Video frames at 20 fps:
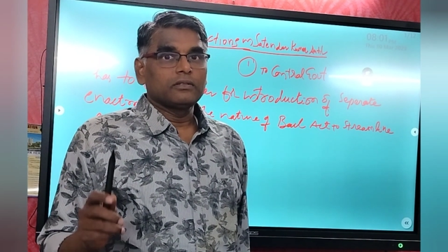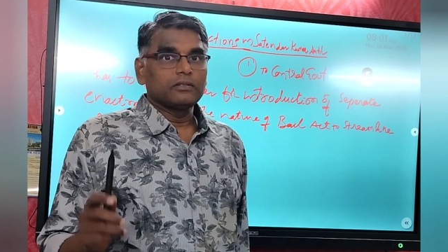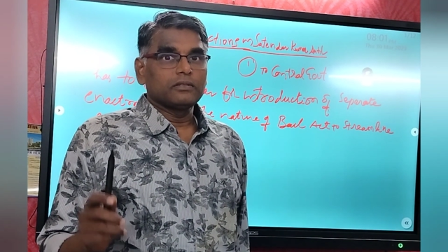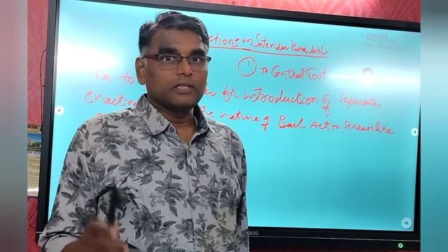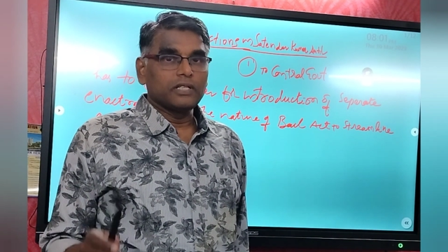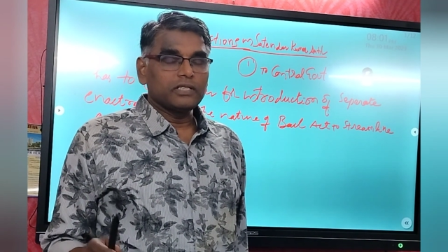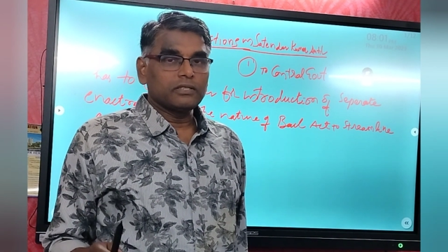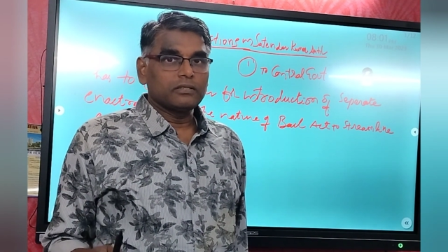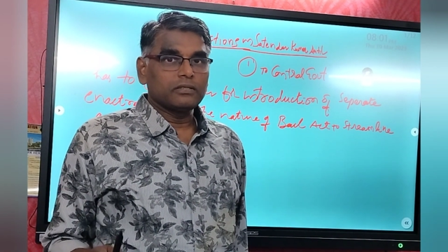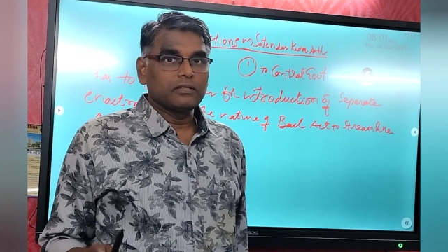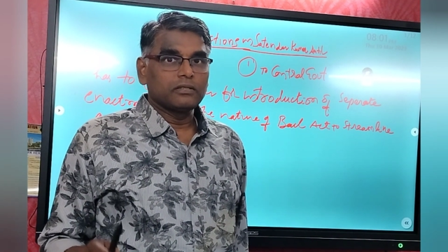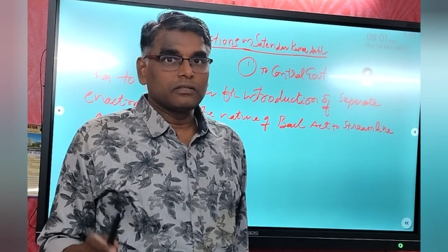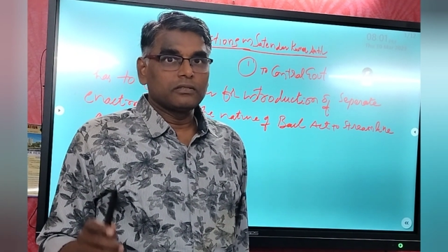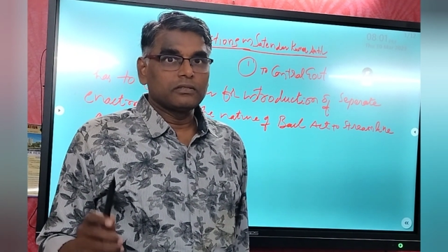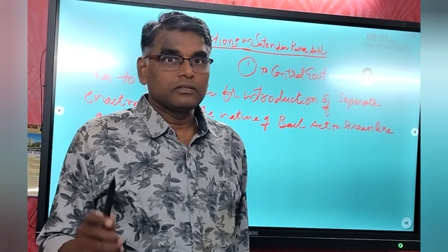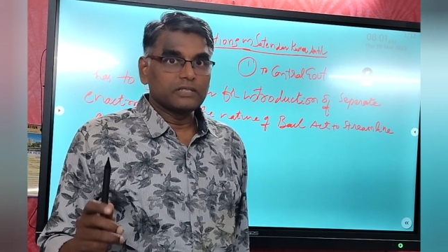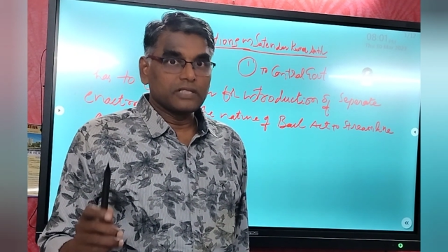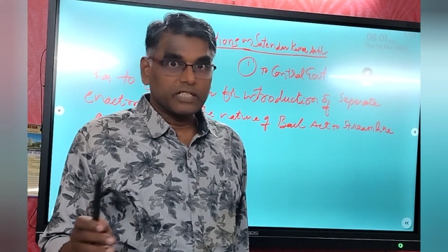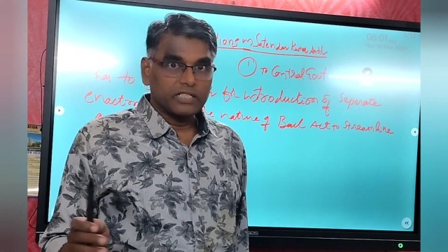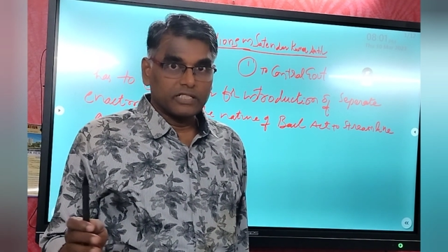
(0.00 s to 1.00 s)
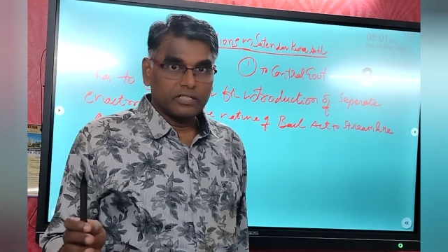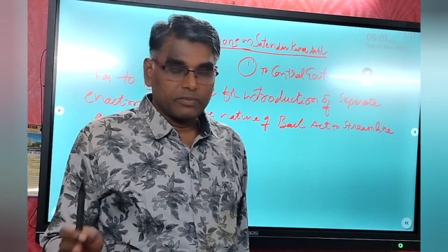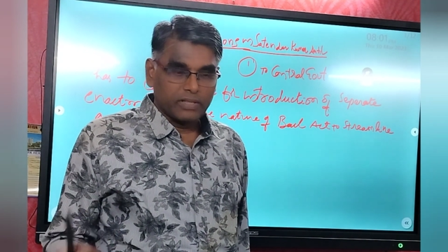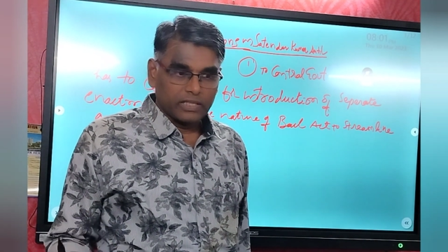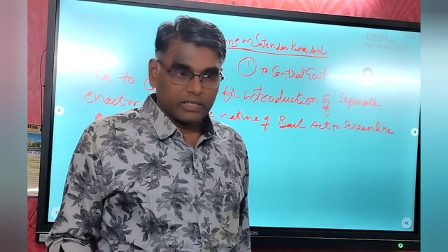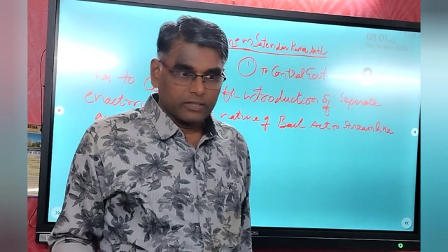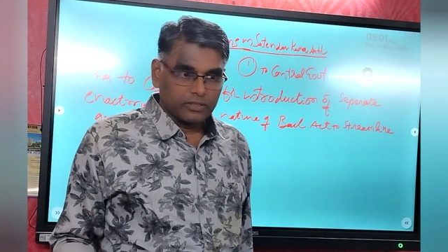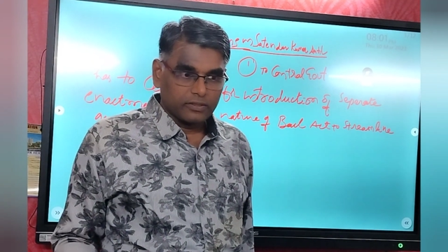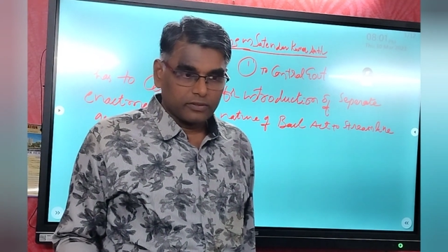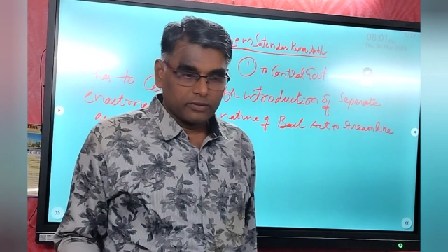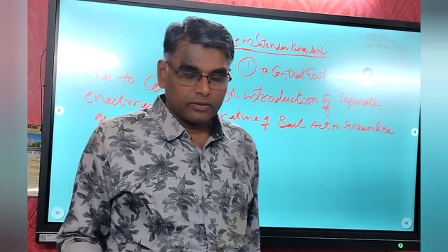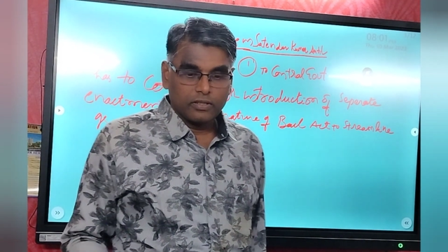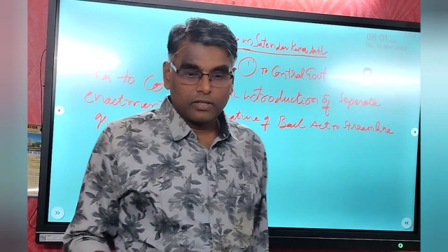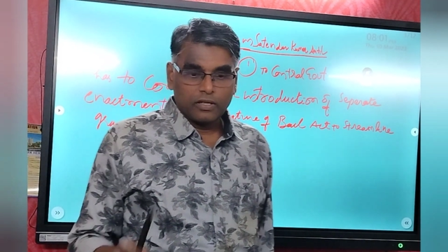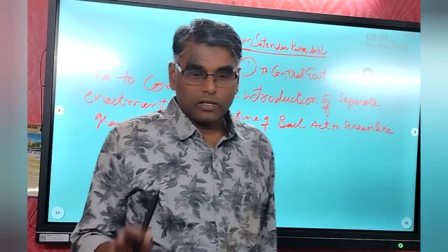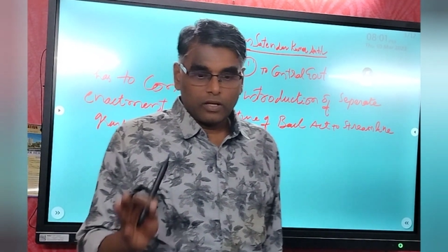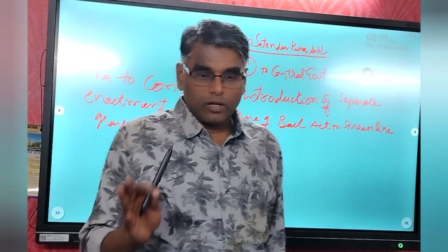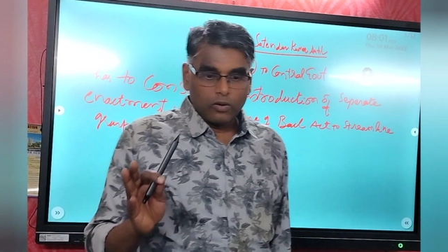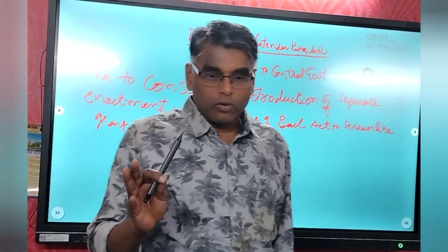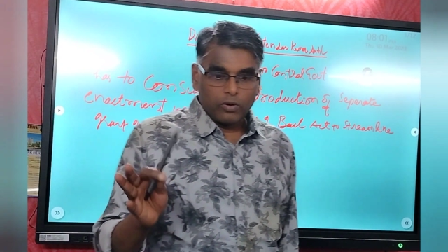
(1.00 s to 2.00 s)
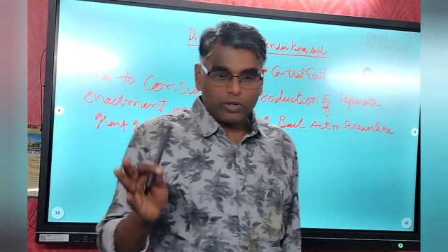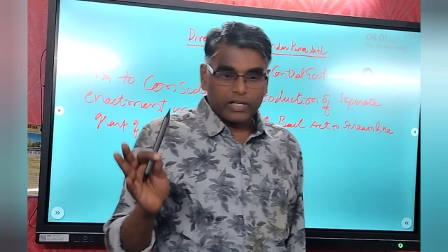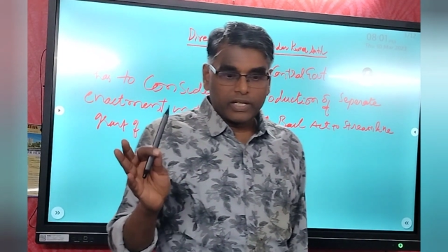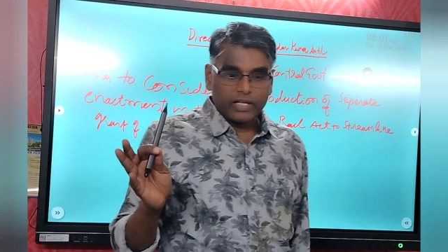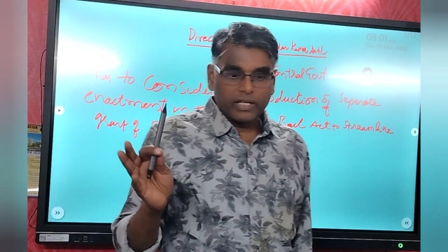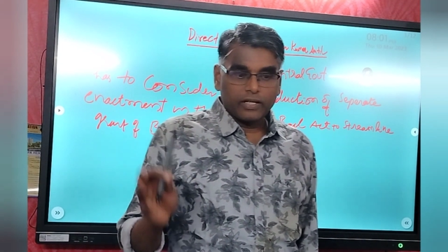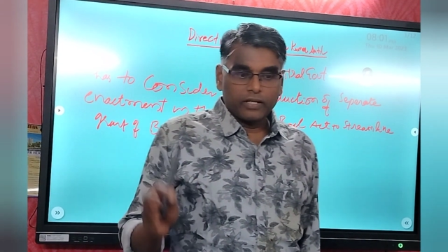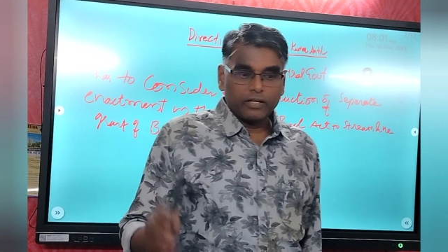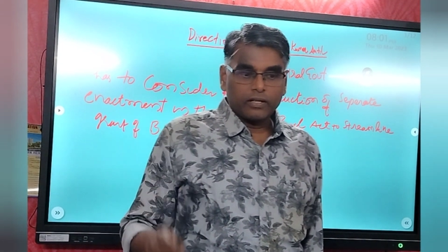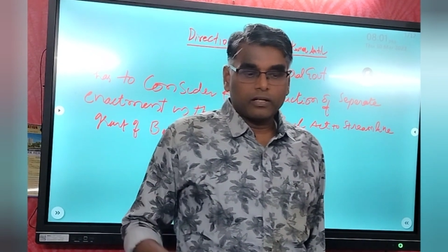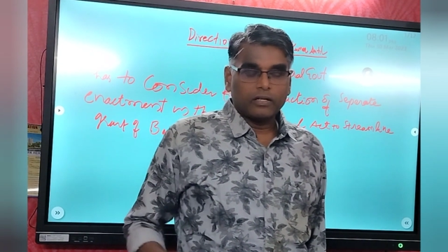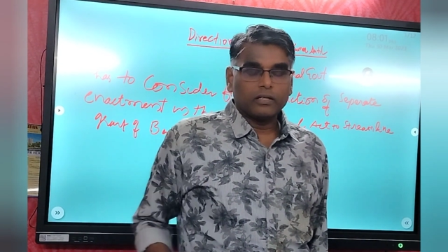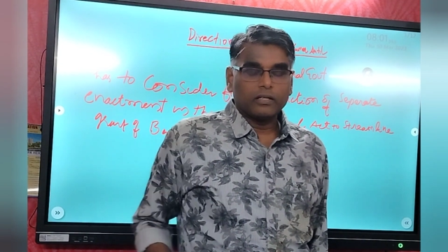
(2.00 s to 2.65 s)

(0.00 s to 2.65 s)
this judgment. Okay,